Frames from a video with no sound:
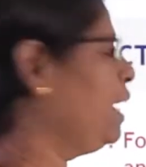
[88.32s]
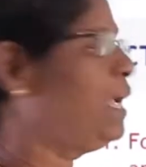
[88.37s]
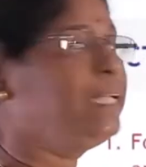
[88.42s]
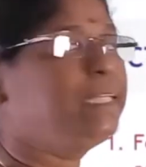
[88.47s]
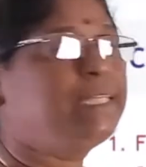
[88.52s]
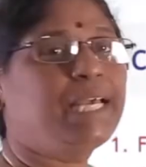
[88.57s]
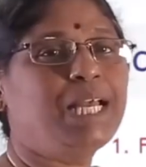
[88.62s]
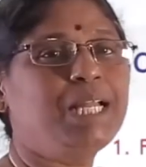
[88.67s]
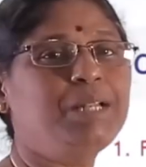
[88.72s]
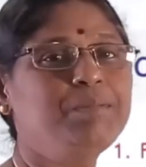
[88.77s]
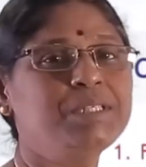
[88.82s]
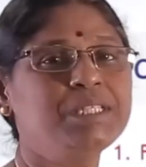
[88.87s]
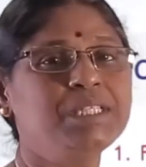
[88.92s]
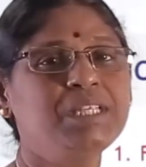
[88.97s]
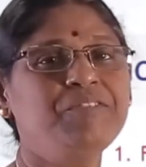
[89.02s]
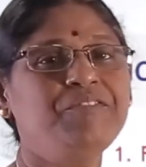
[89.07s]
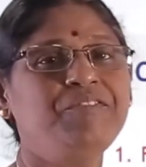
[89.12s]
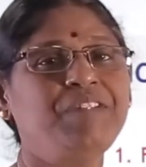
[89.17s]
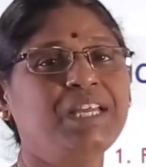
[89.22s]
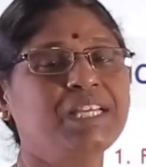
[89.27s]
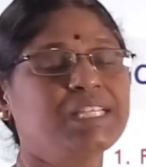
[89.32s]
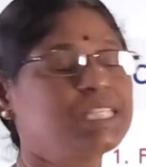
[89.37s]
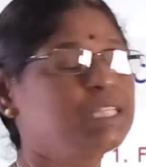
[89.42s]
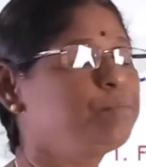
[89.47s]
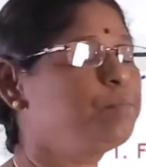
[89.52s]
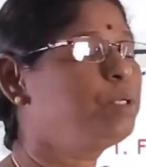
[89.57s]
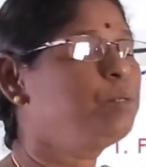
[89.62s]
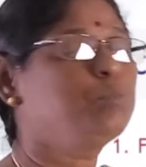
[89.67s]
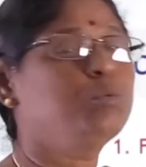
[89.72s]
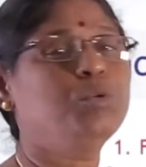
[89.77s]
it helps in the
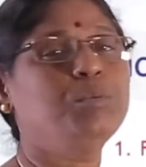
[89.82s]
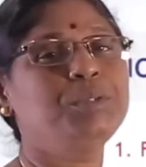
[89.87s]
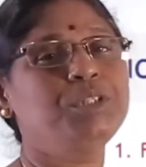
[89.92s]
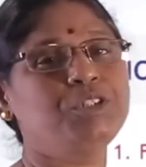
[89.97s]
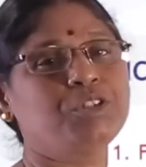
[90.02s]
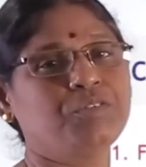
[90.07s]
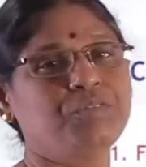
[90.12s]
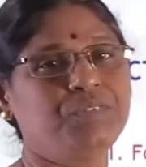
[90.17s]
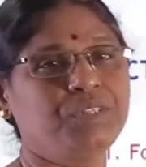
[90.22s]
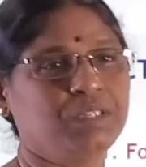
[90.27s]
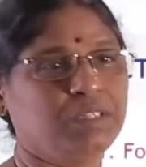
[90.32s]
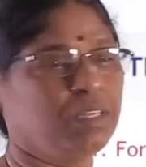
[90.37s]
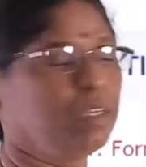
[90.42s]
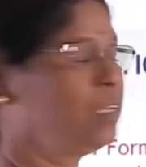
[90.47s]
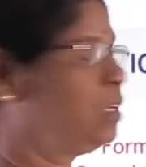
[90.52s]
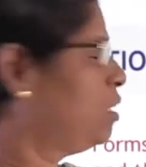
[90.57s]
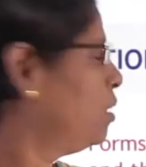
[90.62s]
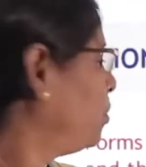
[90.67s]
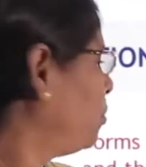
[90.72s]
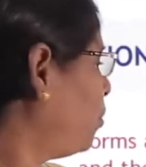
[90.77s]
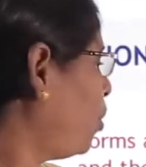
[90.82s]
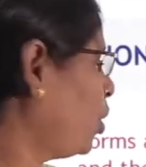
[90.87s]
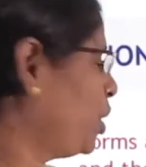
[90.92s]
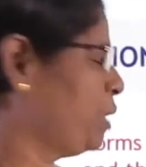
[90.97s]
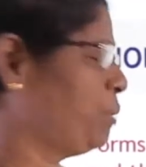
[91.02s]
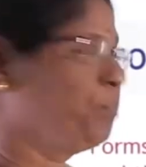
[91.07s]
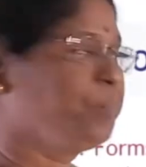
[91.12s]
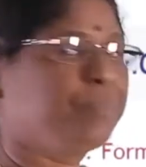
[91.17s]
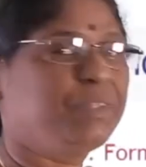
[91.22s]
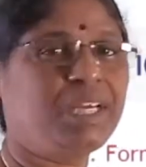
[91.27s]
flexible movement of the
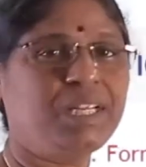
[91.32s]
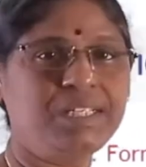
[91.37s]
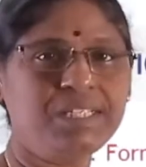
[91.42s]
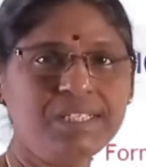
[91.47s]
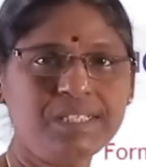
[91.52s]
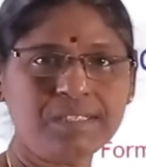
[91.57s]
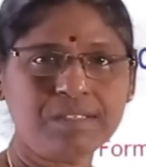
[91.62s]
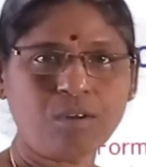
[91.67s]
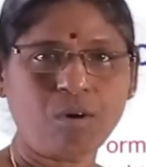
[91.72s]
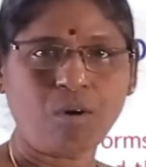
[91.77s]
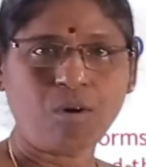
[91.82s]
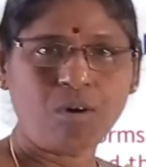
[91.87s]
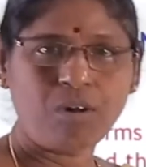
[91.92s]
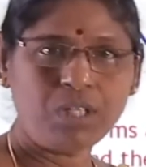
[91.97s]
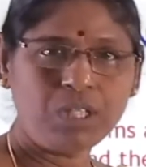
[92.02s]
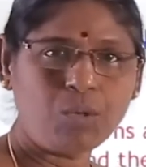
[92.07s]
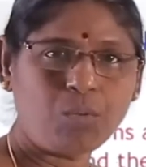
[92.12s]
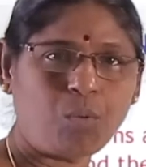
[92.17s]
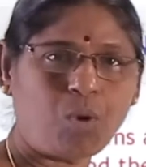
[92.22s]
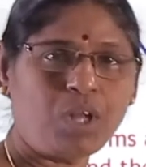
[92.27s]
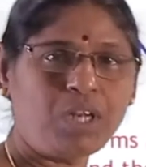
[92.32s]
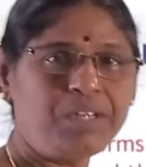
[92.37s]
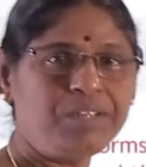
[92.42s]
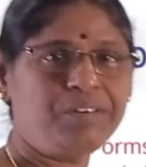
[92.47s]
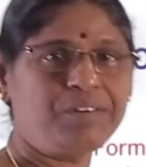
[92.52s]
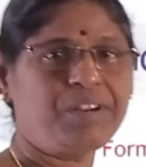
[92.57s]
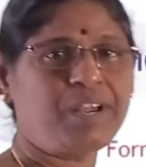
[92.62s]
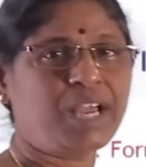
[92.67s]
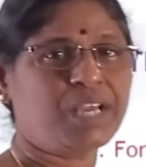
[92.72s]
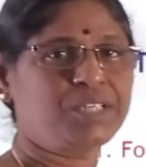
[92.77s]
body. That is, all the
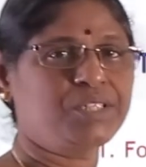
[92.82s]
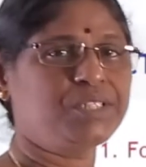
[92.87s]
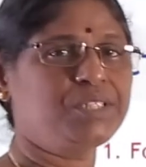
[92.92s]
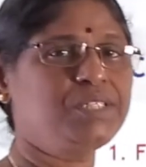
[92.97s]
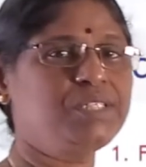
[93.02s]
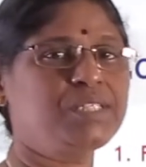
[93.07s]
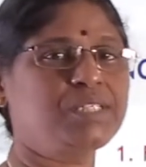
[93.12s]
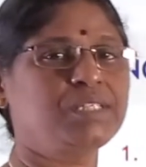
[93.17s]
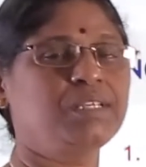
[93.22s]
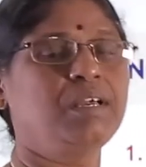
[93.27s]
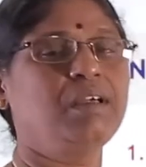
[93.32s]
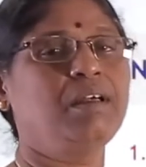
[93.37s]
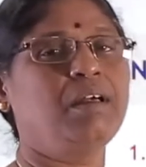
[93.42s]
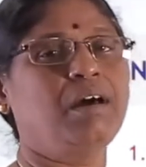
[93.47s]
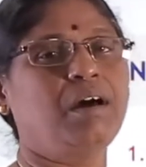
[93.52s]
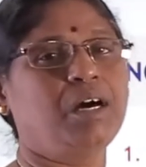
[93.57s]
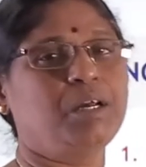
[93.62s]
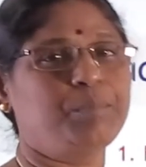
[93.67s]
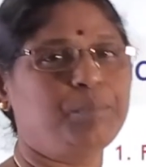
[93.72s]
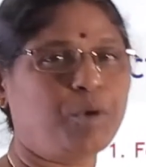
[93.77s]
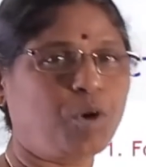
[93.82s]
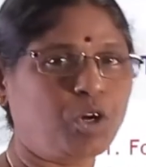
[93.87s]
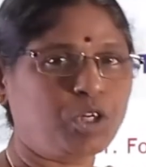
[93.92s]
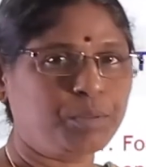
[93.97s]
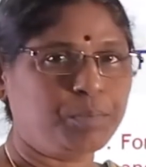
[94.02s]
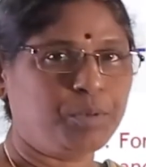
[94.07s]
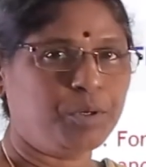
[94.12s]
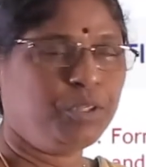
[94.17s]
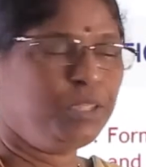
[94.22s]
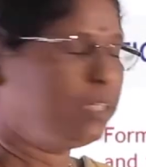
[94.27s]
voluntary actions are brought
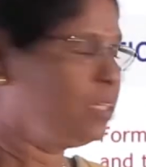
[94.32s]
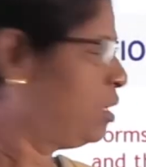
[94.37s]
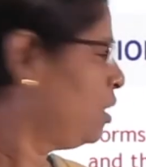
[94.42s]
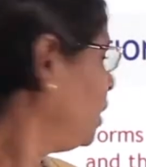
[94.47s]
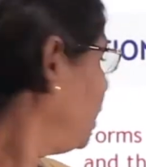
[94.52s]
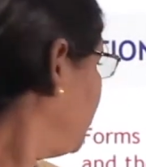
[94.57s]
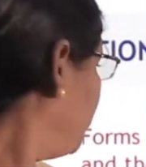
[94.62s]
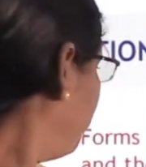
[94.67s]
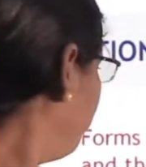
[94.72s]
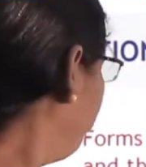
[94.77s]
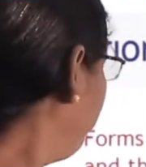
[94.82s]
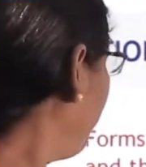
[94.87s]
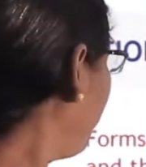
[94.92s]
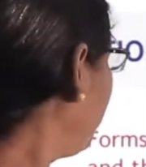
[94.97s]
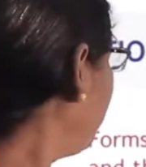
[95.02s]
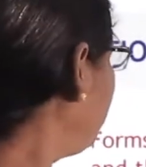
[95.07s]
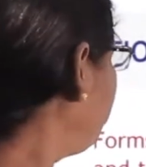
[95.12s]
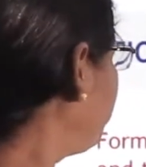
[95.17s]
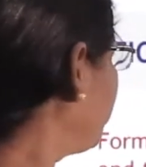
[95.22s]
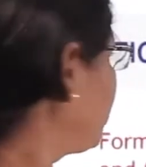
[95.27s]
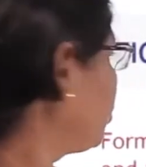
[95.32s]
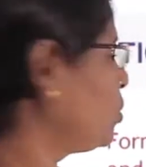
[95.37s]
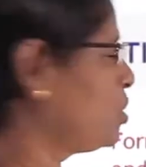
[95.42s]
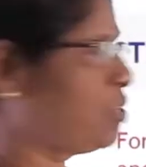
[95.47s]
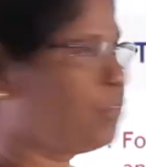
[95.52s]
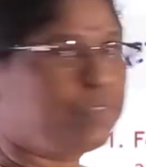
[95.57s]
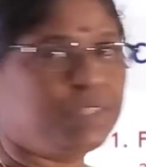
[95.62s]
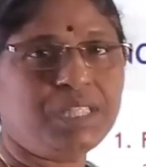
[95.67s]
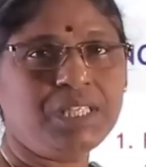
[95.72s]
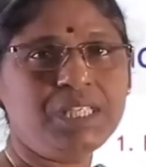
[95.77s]
about mainly because
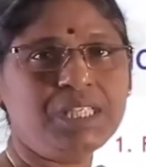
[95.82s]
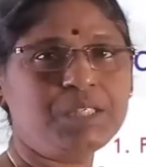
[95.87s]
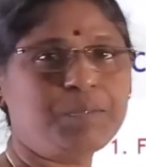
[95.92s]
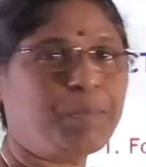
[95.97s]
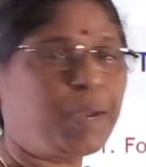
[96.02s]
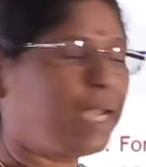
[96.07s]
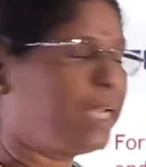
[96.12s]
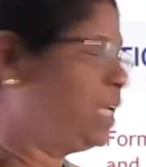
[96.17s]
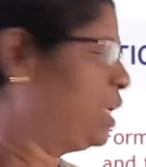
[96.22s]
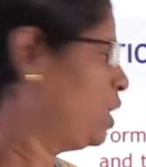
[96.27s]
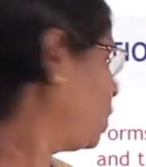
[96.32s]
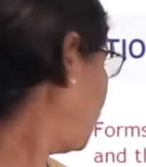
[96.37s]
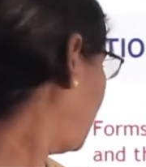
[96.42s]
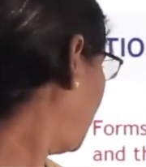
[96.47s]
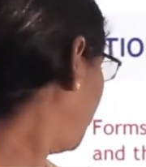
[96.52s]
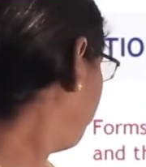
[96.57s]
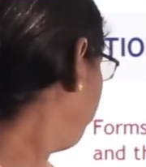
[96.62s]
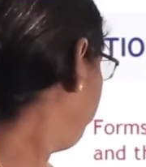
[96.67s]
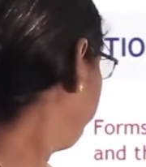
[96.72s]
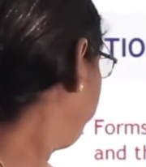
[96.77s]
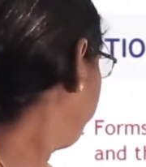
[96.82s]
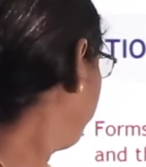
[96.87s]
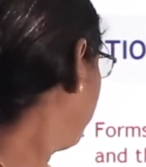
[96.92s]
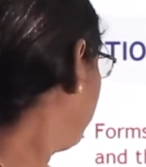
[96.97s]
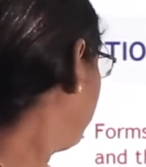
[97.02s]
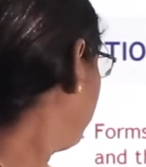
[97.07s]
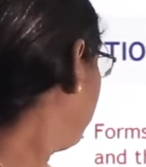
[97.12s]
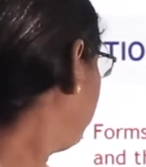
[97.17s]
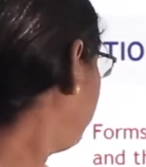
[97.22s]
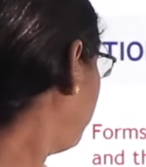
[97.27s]
of the spinal cord.
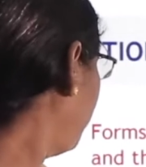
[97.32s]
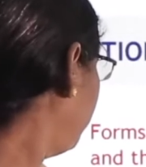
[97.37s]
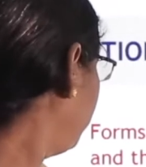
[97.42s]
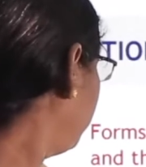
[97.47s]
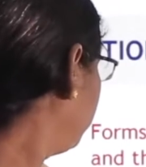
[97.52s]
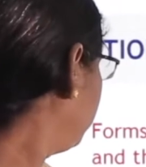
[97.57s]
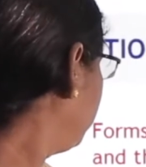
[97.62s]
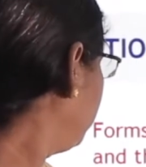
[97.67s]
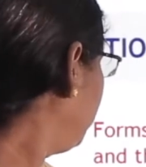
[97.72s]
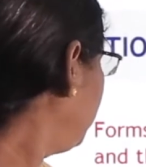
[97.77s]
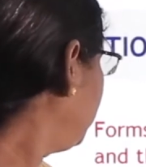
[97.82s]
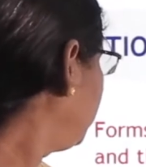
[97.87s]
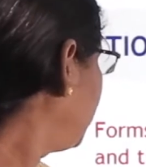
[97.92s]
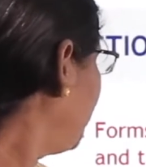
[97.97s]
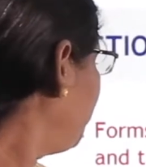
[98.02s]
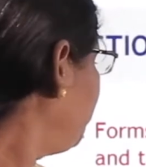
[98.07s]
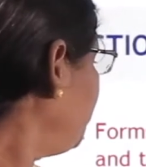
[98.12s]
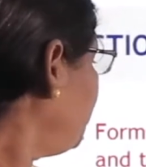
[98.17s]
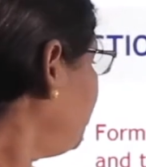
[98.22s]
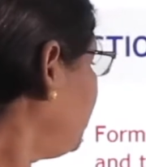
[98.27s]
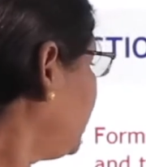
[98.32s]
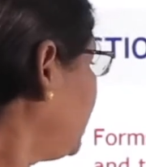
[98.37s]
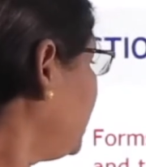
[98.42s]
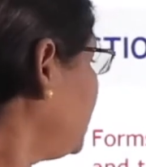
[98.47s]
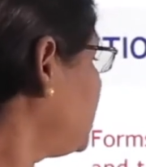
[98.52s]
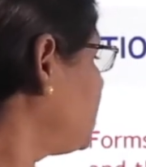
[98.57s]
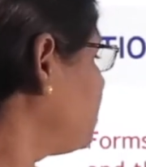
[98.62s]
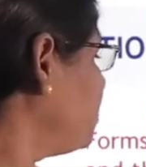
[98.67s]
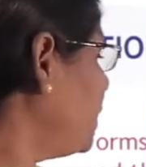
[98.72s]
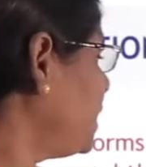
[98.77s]
Then, it
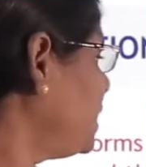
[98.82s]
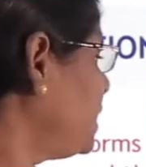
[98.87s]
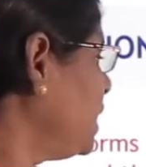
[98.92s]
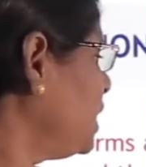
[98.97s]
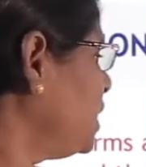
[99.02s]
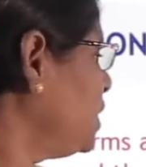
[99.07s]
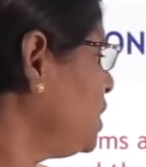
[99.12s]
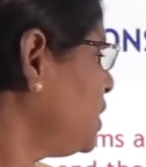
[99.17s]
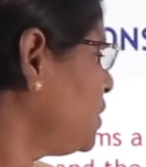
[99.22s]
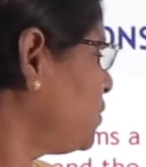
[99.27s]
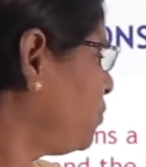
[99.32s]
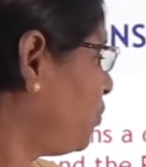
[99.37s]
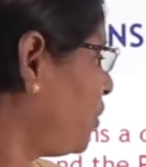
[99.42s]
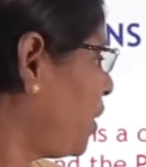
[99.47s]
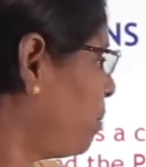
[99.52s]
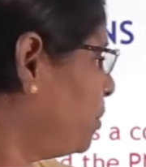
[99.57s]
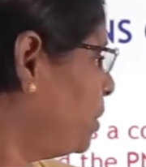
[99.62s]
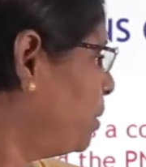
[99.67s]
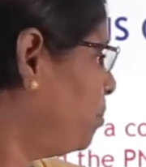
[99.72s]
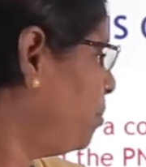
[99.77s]
communicates messages from the